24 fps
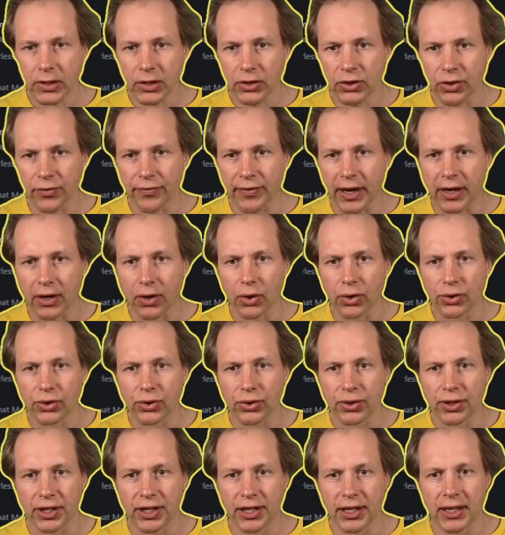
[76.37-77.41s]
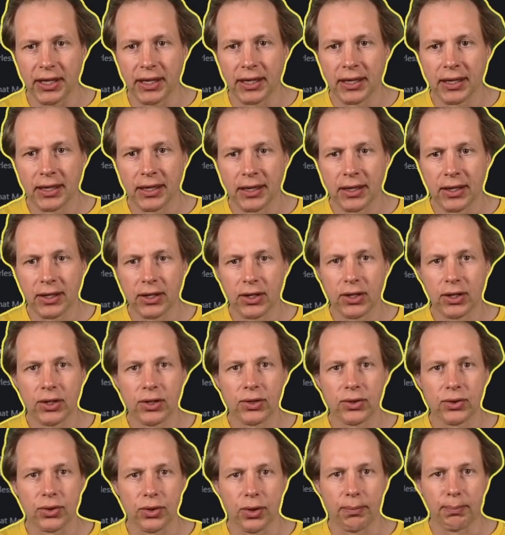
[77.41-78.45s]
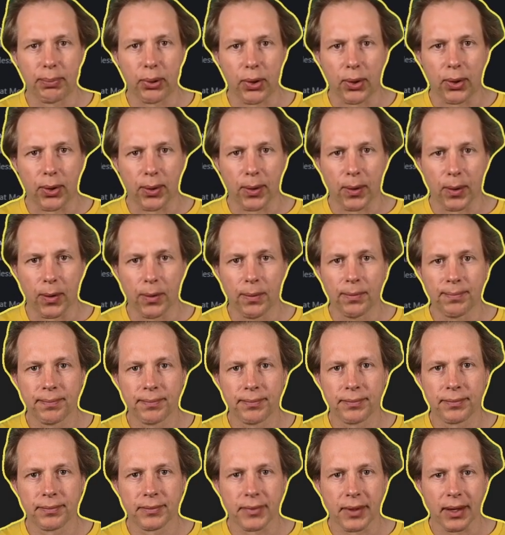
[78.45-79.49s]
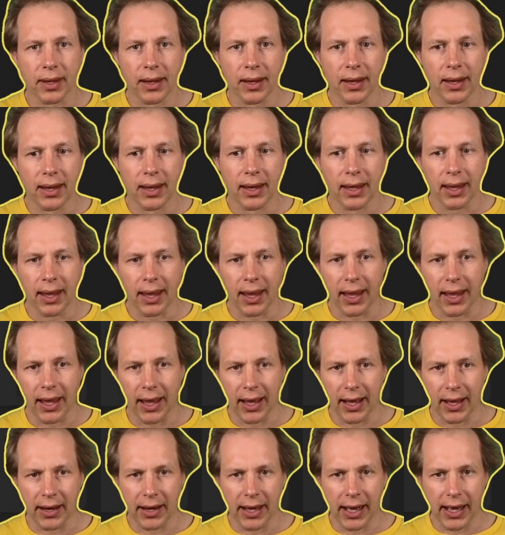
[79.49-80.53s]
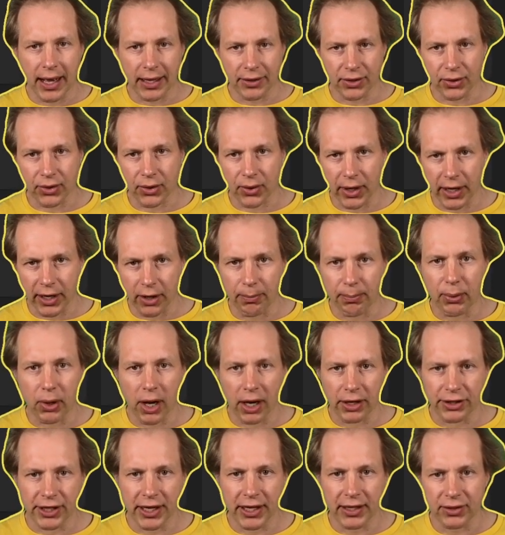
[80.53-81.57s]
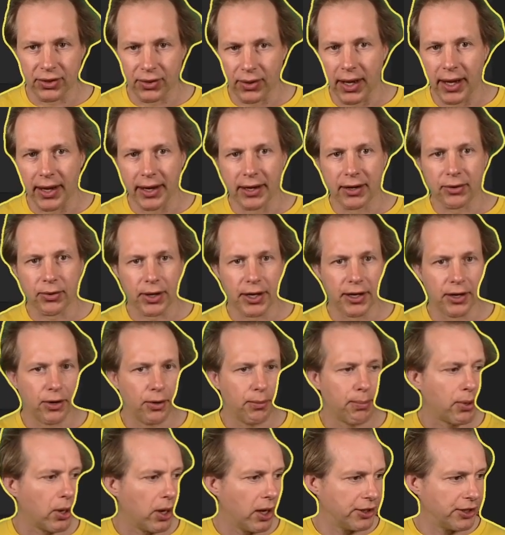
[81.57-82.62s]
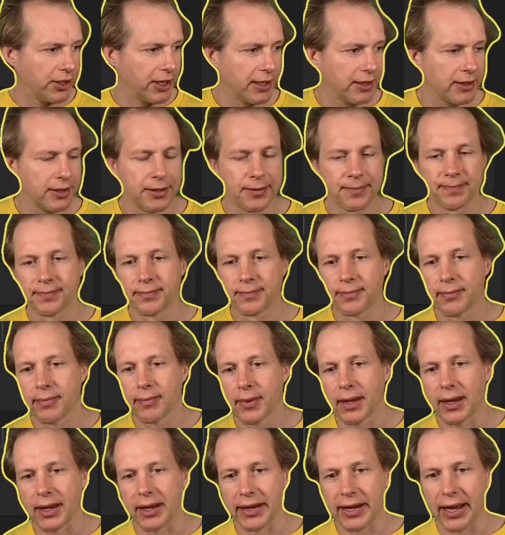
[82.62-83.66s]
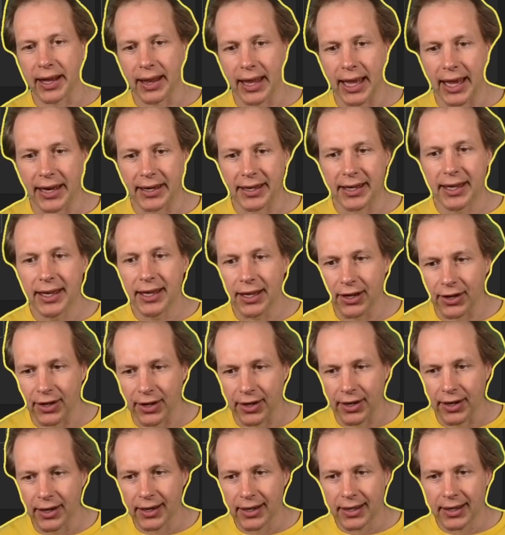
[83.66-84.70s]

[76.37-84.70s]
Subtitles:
If I go to the portal, and I had to create a project. So I created a project and I land here.